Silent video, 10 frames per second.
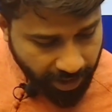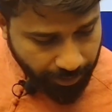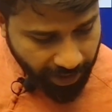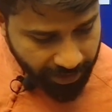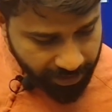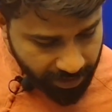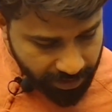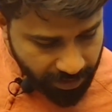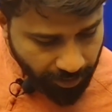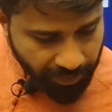practices,
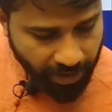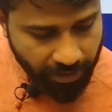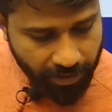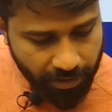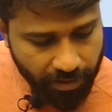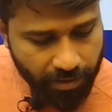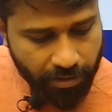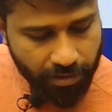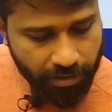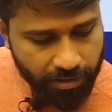
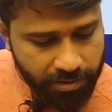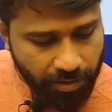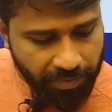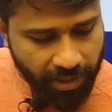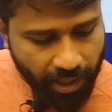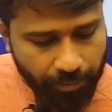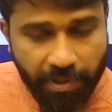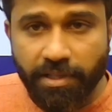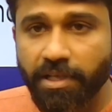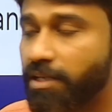something
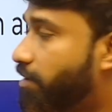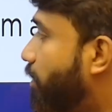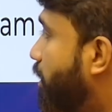happen, then it will